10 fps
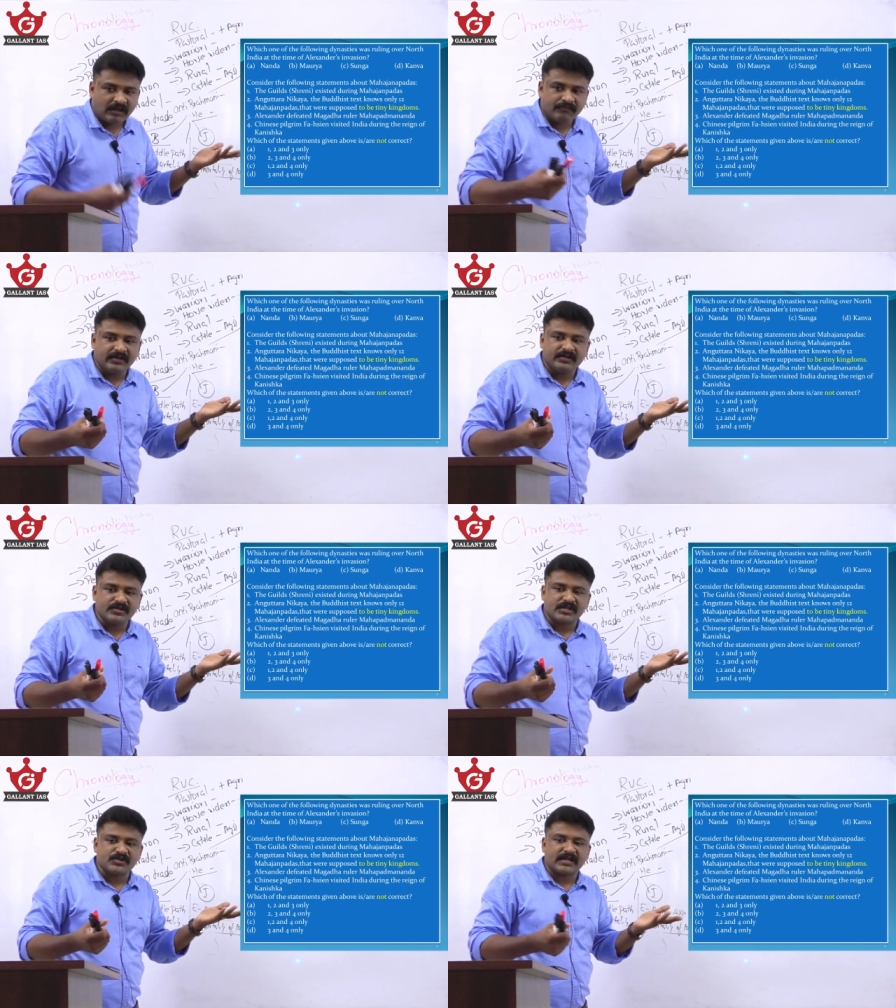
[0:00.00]
We
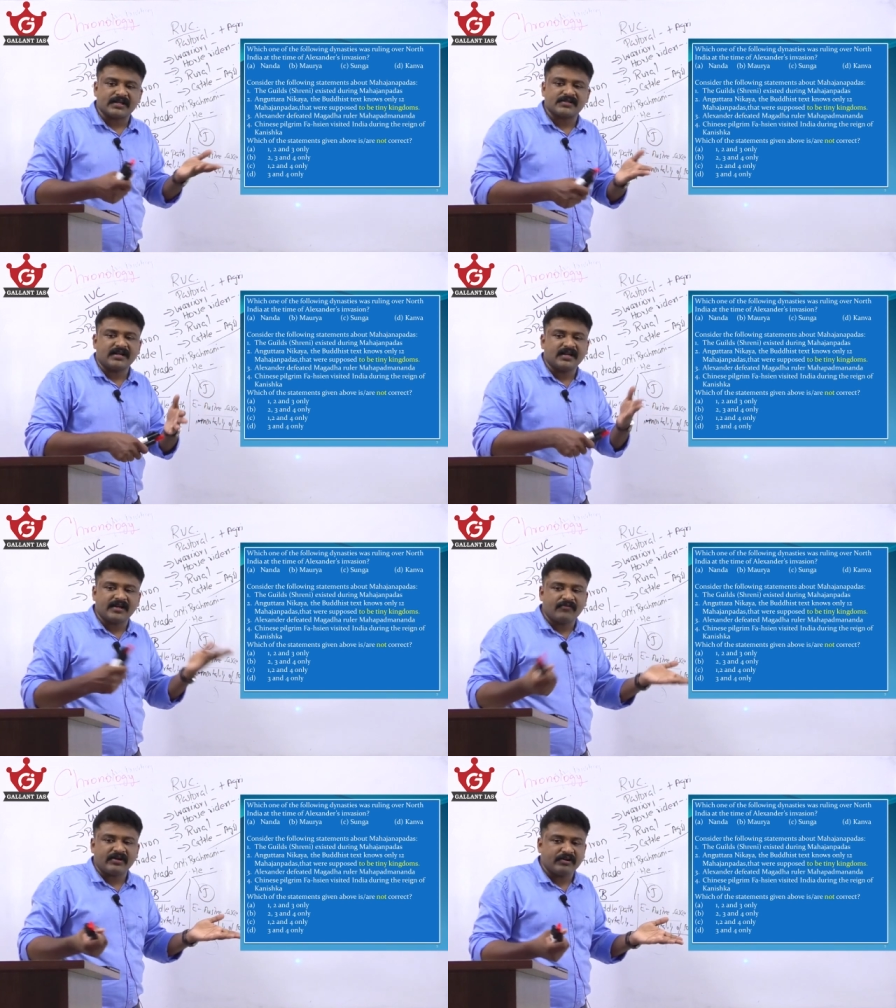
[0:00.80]
discussed Alexander
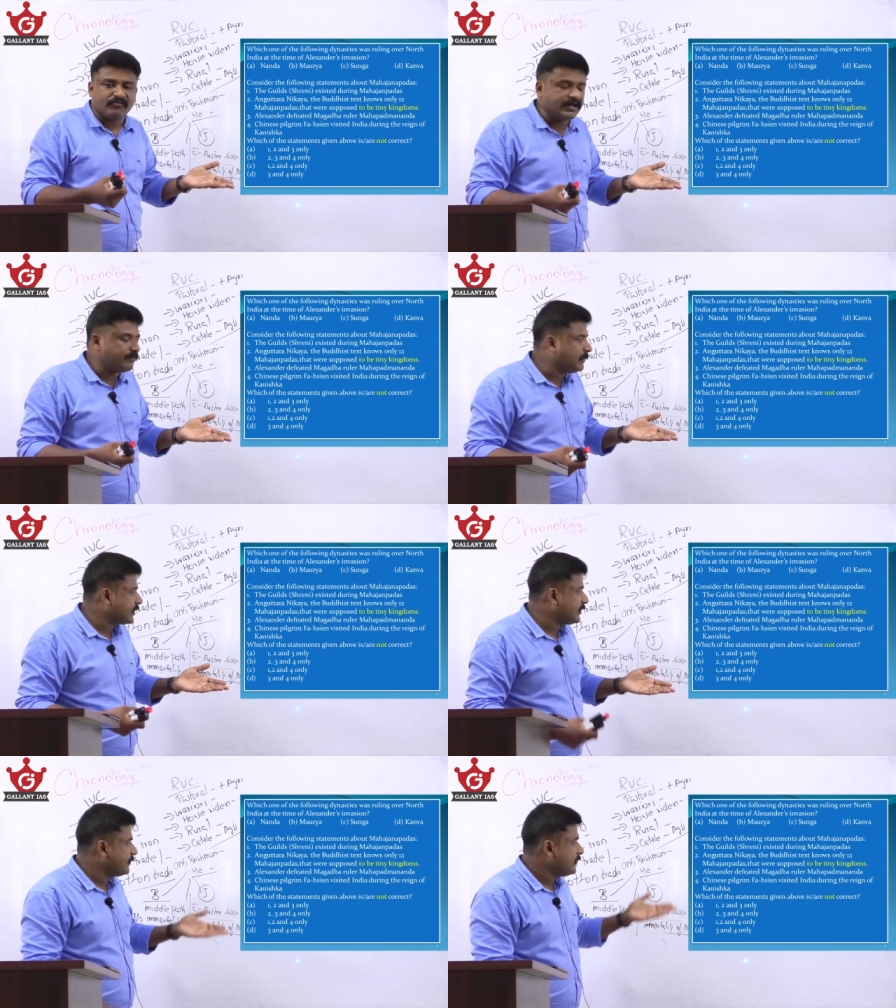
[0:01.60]
never invaded
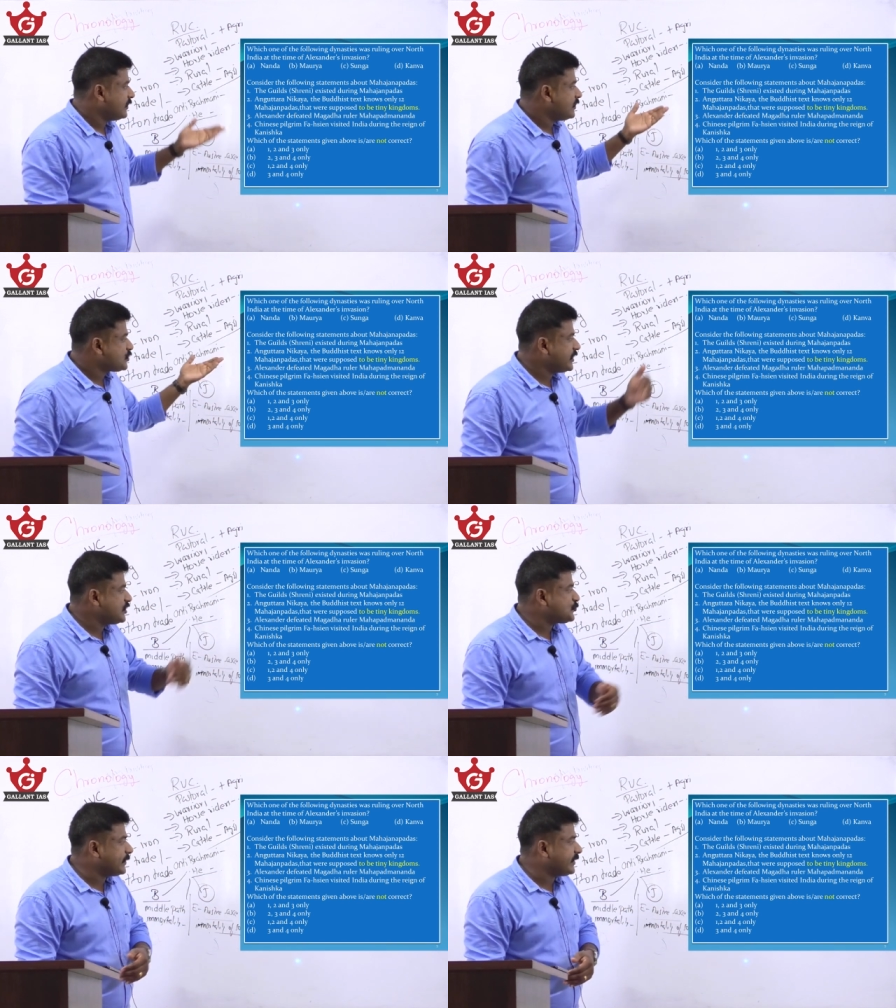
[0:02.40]
Magadha.
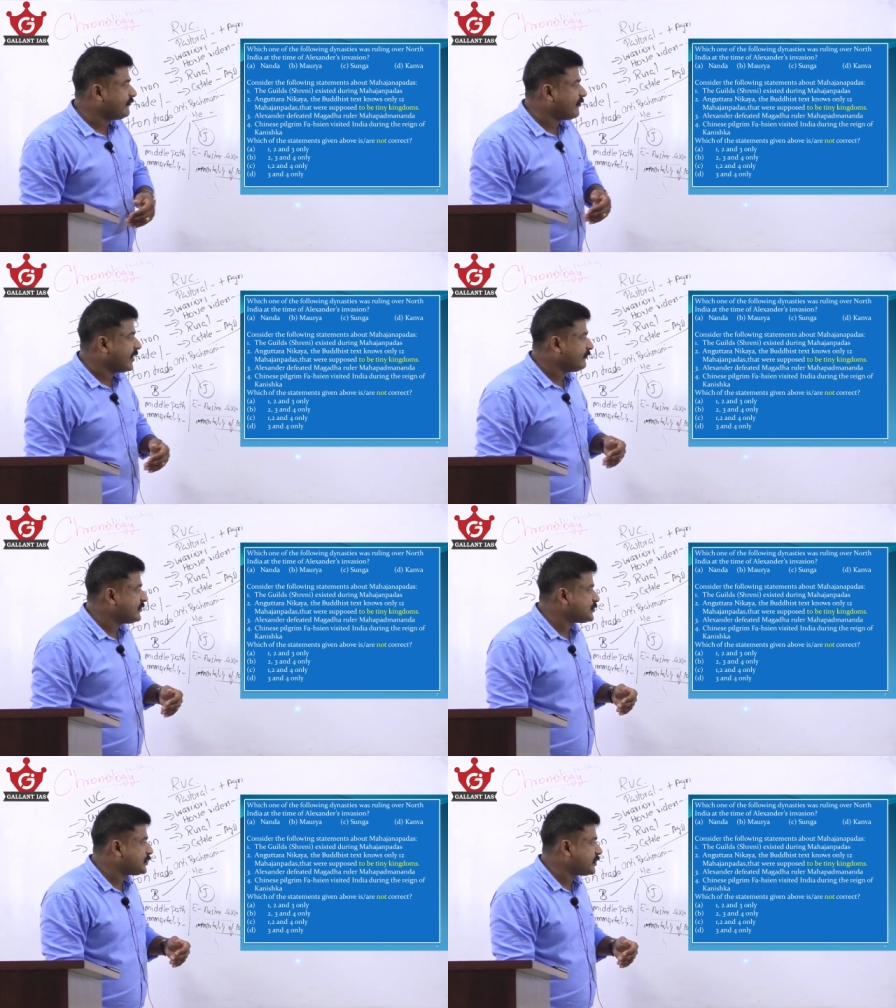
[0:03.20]
Chinese pilgrim Fa-Hien
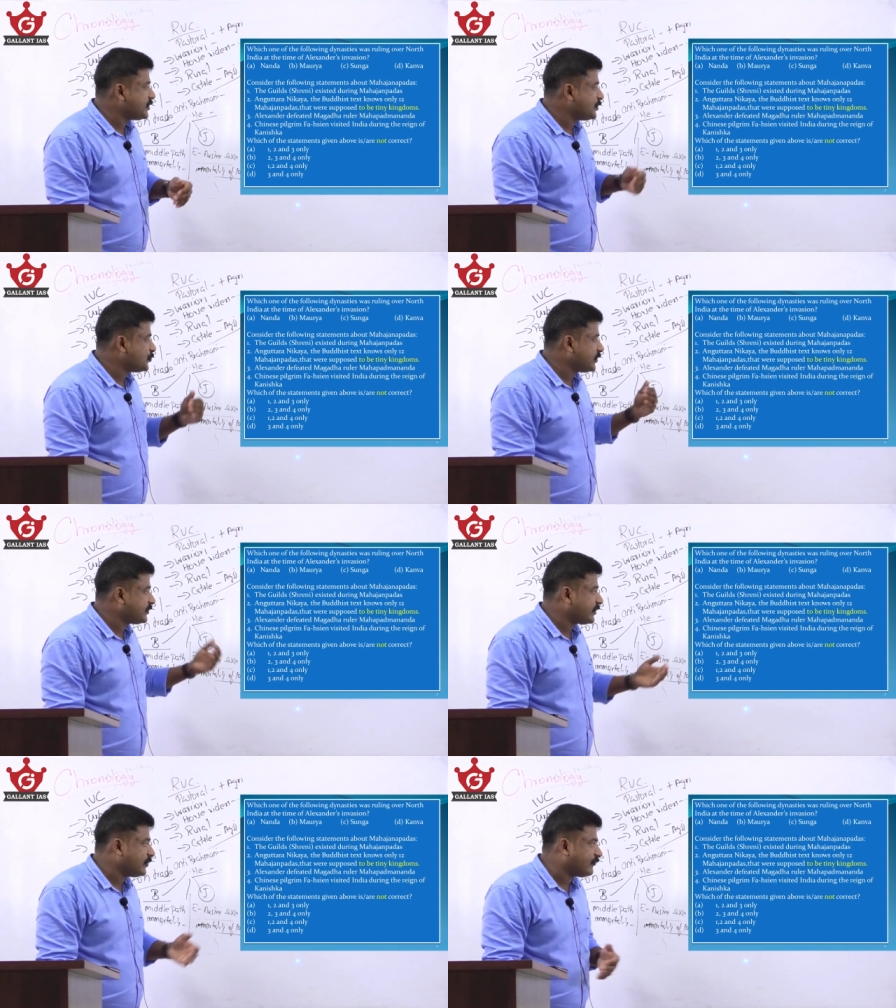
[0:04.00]
visited India during
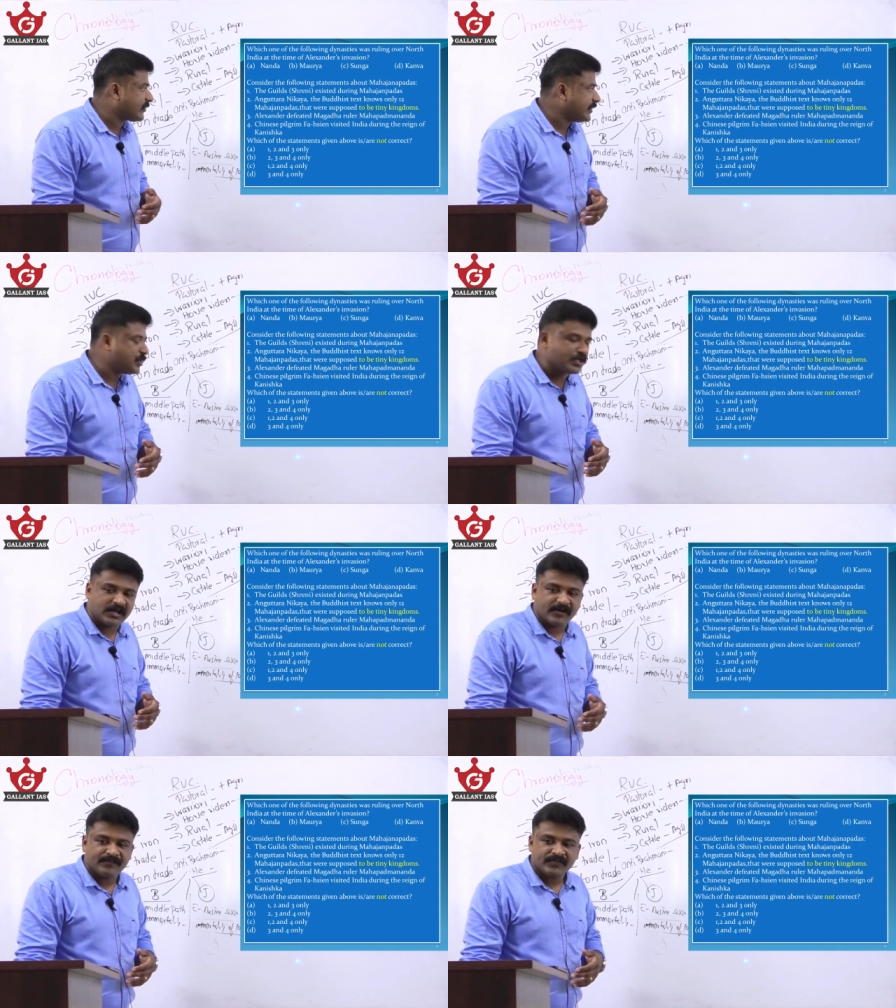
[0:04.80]
the reign of
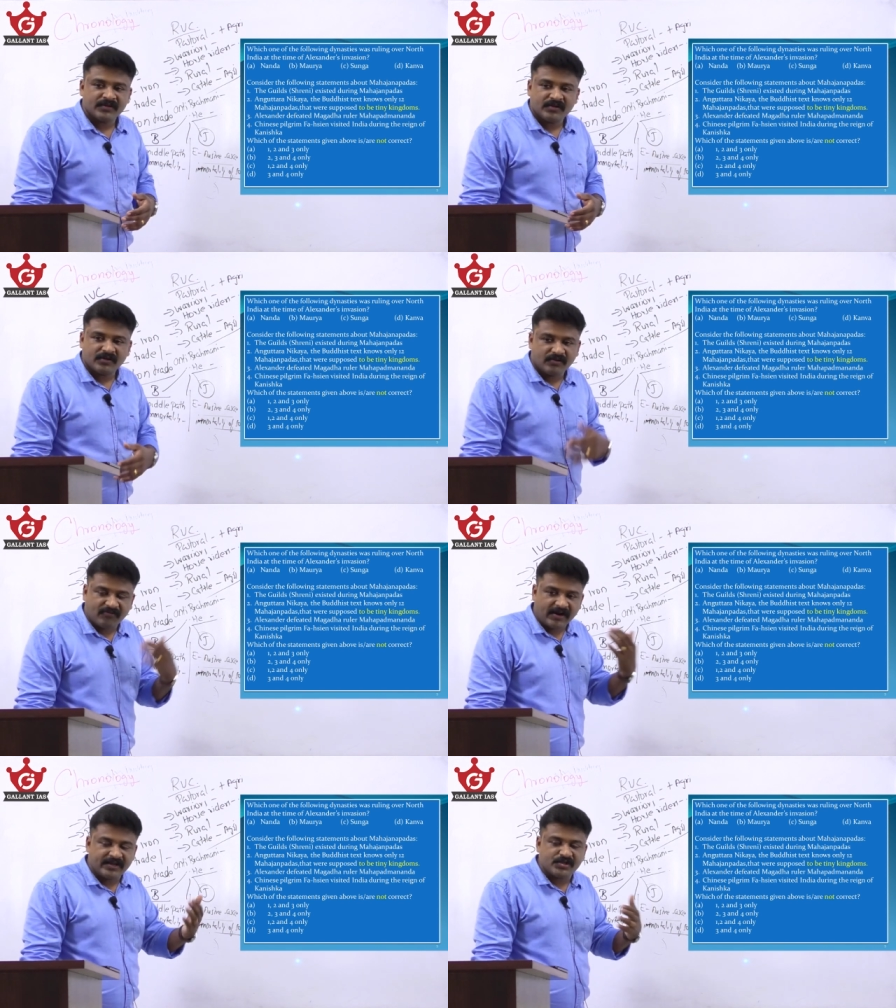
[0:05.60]
Kanishka. Uh,
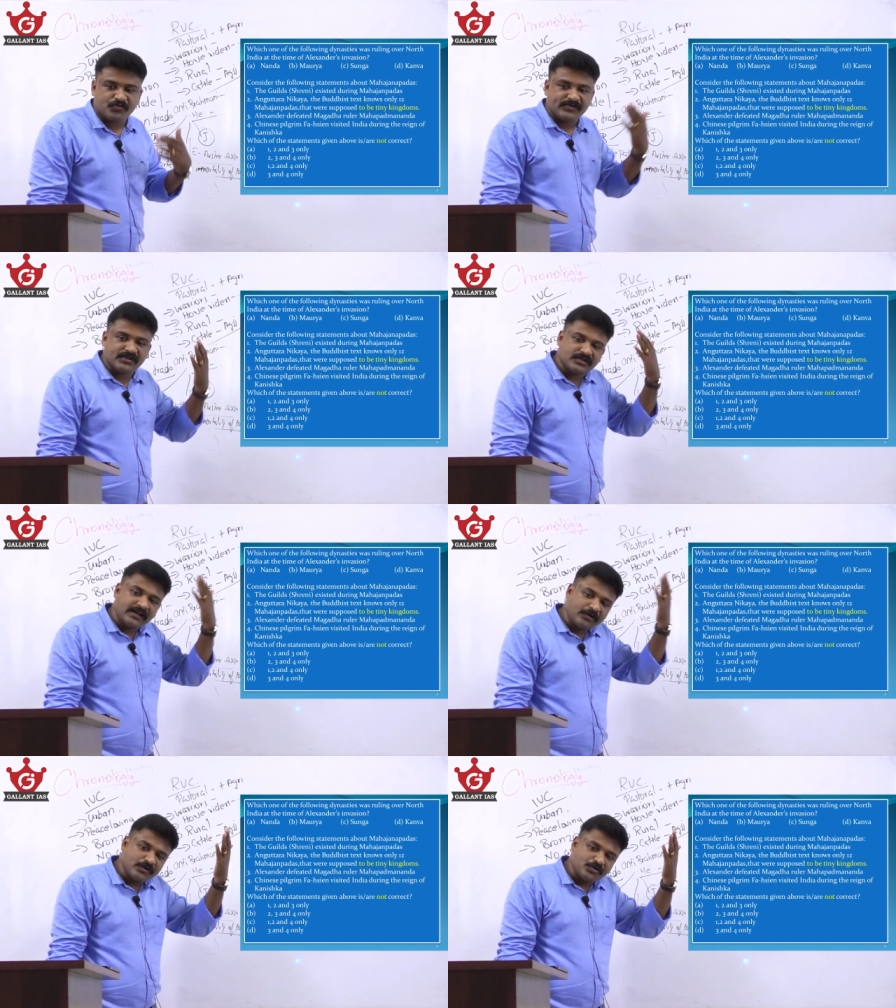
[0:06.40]
visit
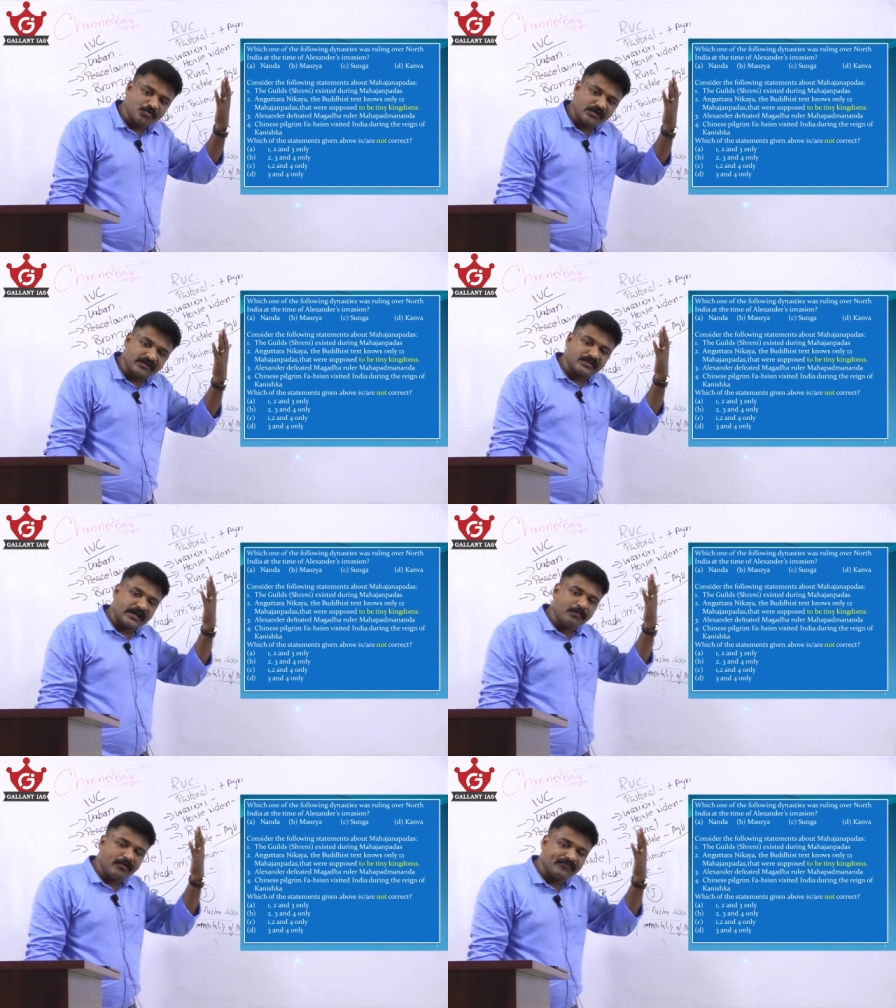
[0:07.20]
that was during the
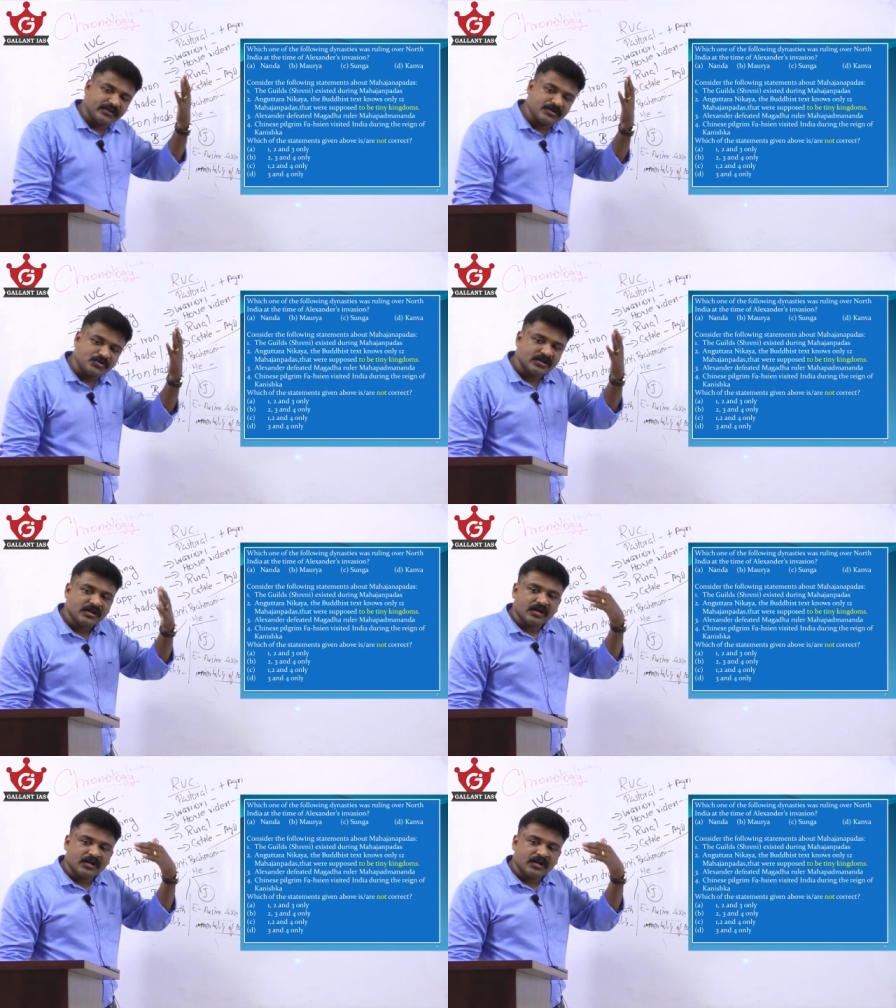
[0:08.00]
time of this